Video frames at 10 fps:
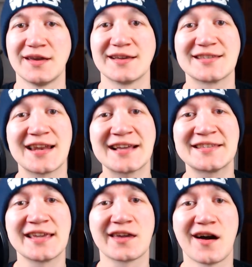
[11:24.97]
So that's
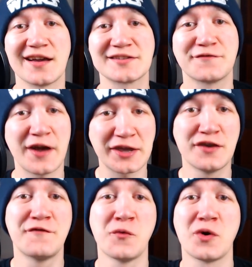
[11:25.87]
it, guys. Thank
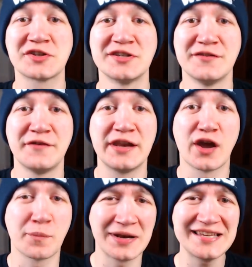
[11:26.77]
you for watching the
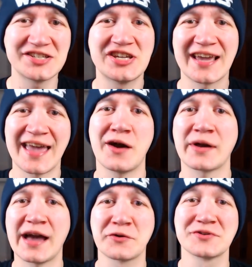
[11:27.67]
video. Please check out
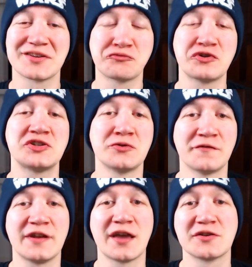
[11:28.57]
Kador's original
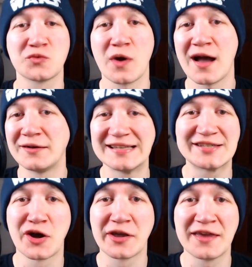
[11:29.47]
video as well. At least
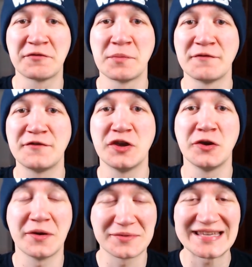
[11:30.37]
go give him the
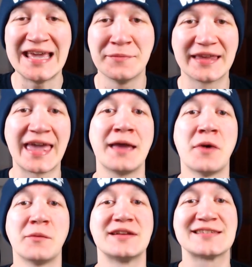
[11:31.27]
view. It was him that came
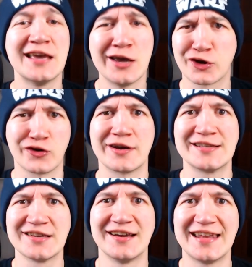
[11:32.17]
up with this
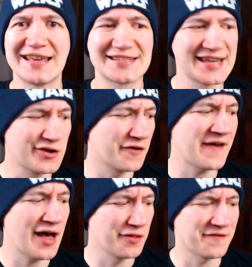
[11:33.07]
crazy idea to take off
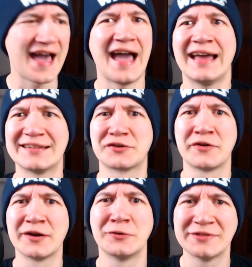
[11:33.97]
health and
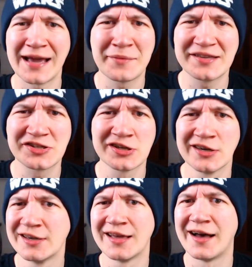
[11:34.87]
critical damage.
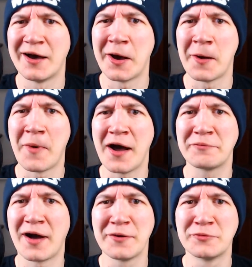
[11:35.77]
Um, I,
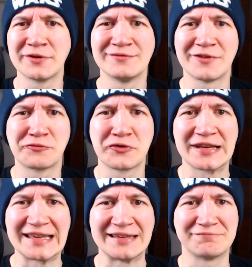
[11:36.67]
I wouldn't have
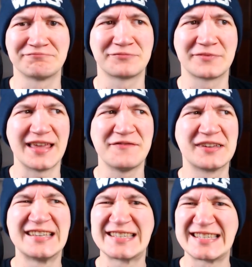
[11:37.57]
really even
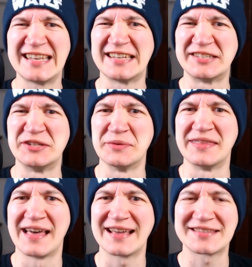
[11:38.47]
considered doing
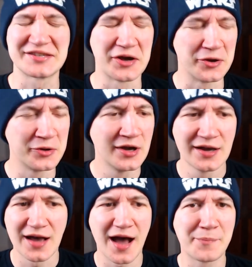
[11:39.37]
that, so
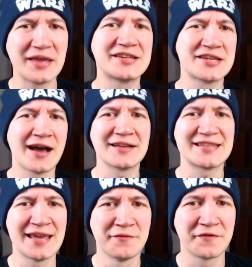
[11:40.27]
uh, big shout out to
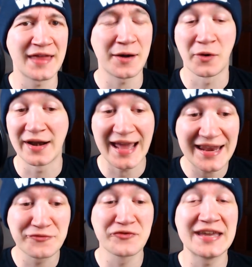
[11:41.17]
him for that one, and
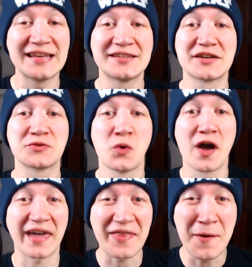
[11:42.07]
it really does
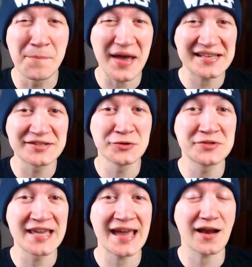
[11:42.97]
work. And the best news
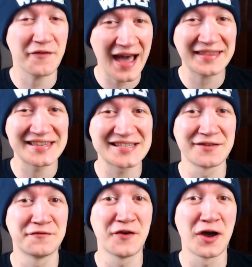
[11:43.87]
yet, I've had this
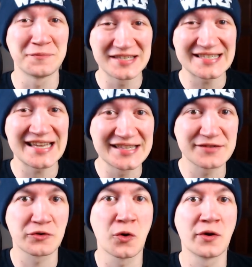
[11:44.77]
confirmed since
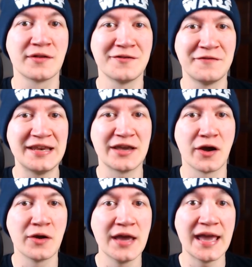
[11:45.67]
recording the
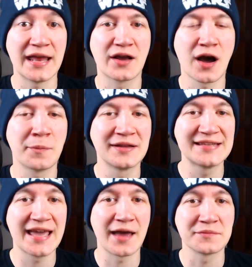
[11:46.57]
video in a couple of
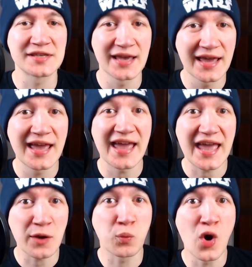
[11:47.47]
D Ms.
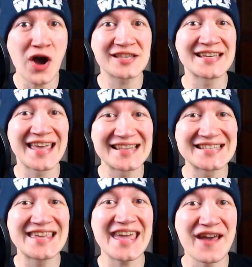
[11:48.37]
It works against
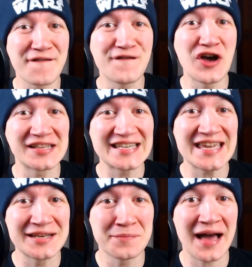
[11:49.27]
Gear
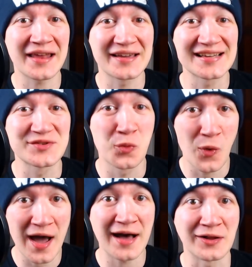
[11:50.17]
thirteen Malak as
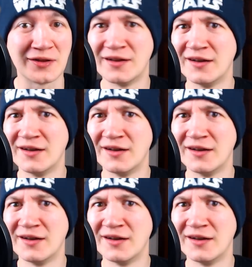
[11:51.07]
well.